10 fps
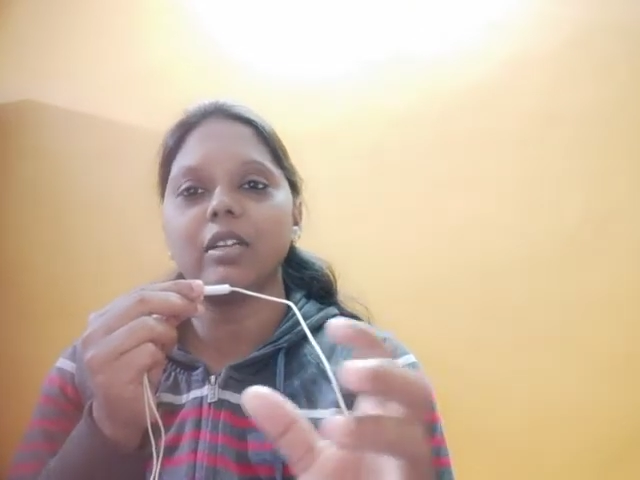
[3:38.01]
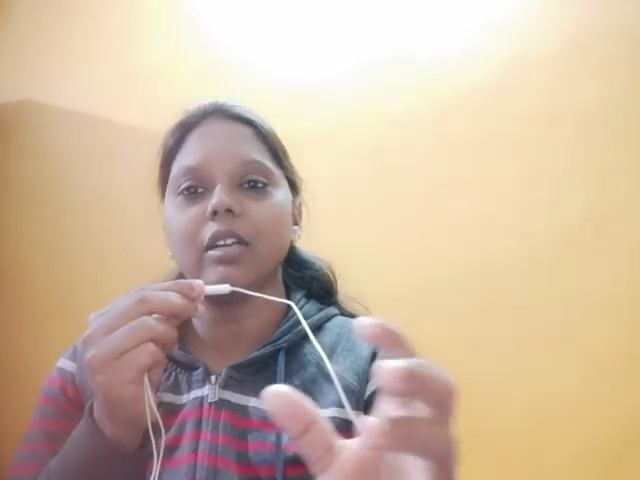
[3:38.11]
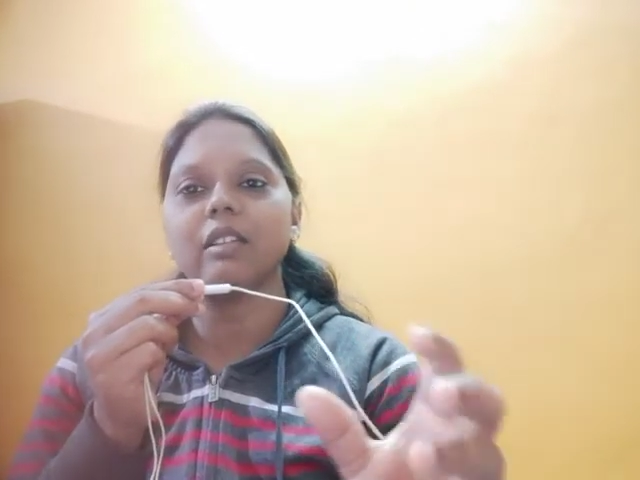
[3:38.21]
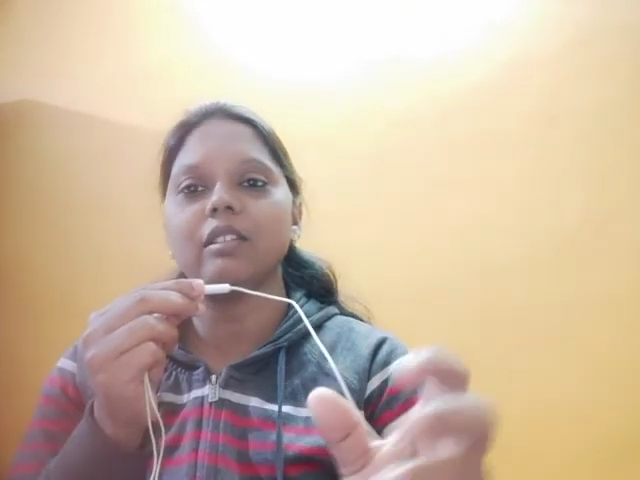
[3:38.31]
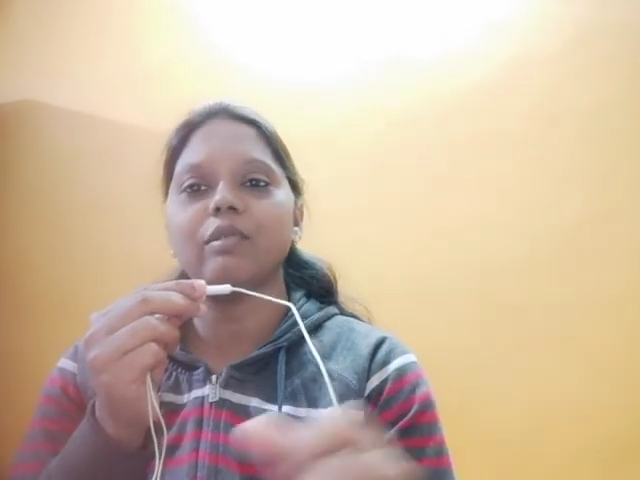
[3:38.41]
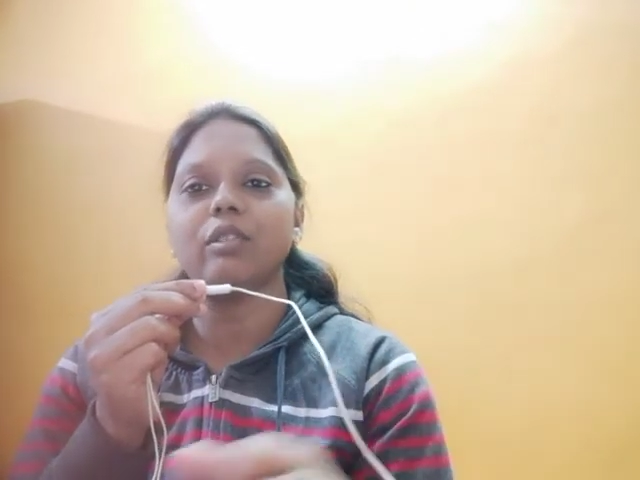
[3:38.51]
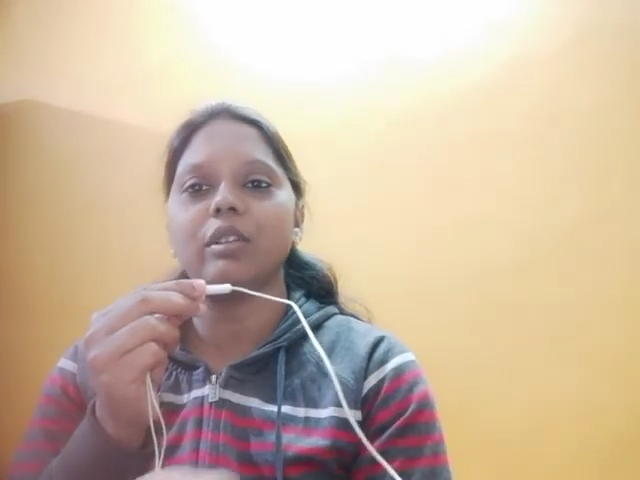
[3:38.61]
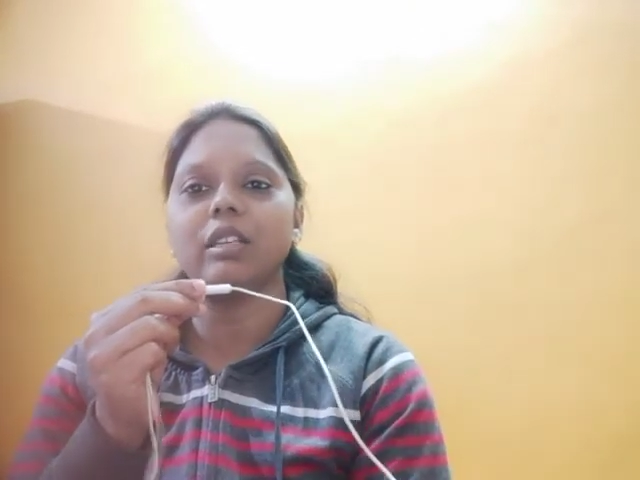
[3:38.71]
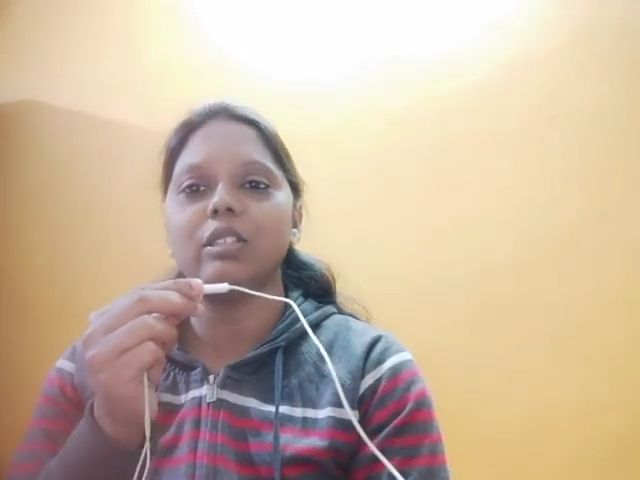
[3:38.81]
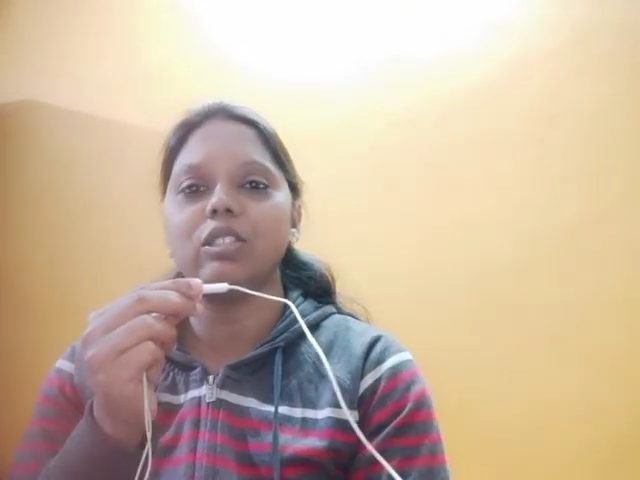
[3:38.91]
tasks for
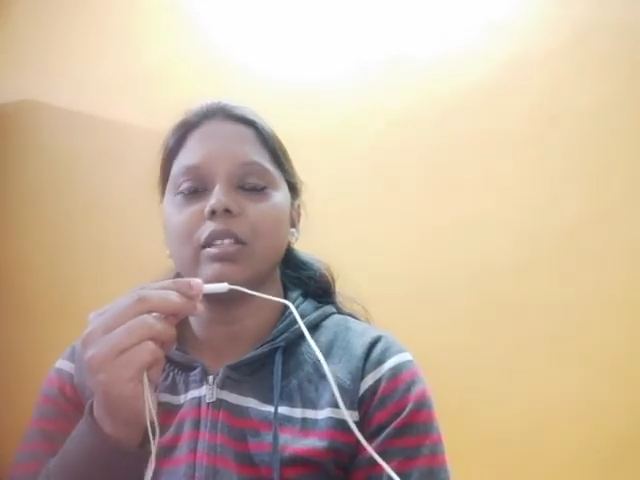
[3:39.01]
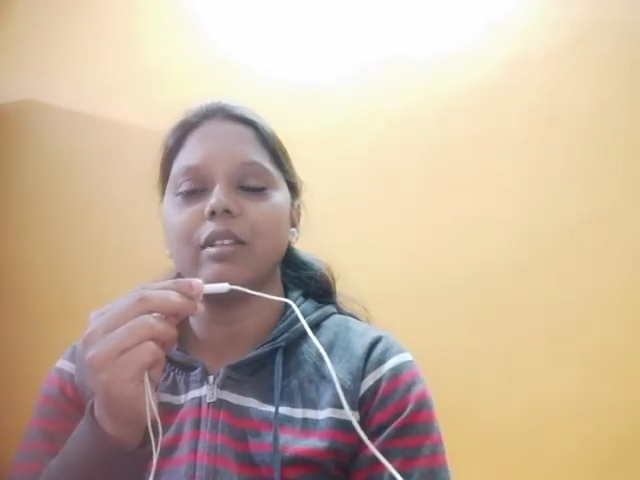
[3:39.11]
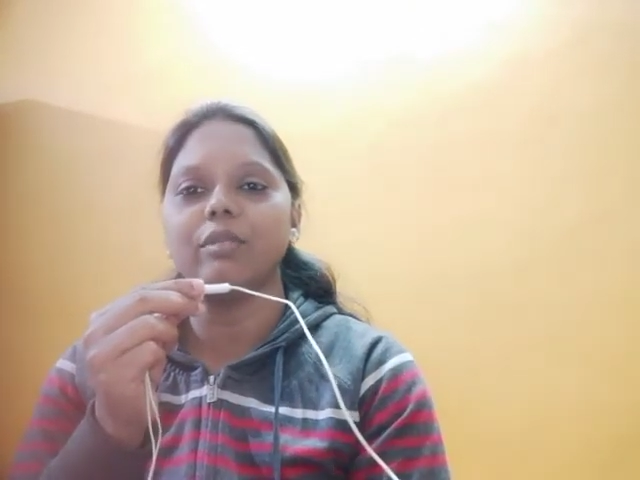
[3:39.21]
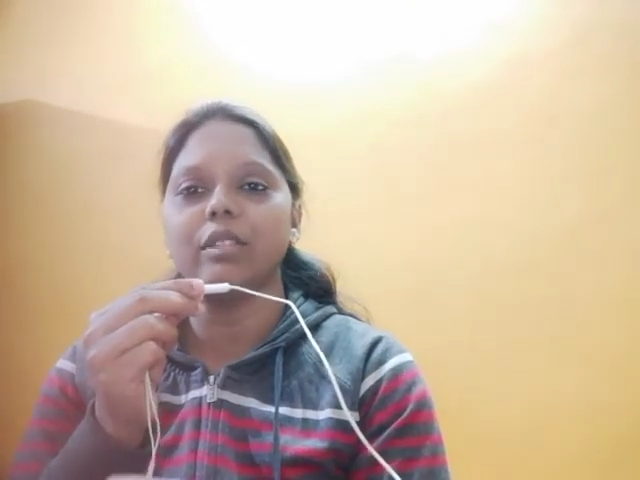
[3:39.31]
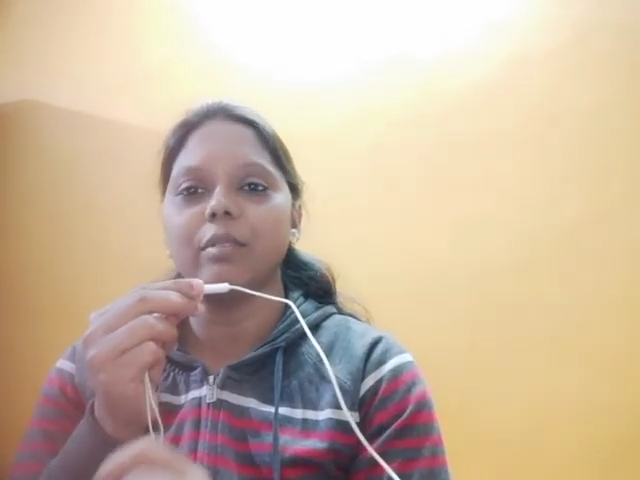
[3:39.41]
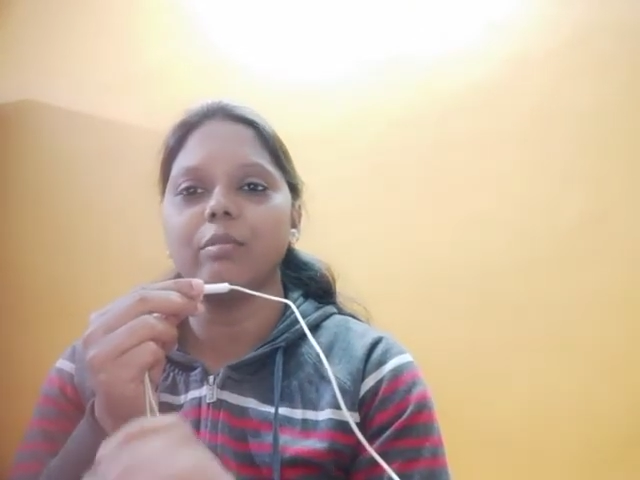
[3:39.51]
each and every team,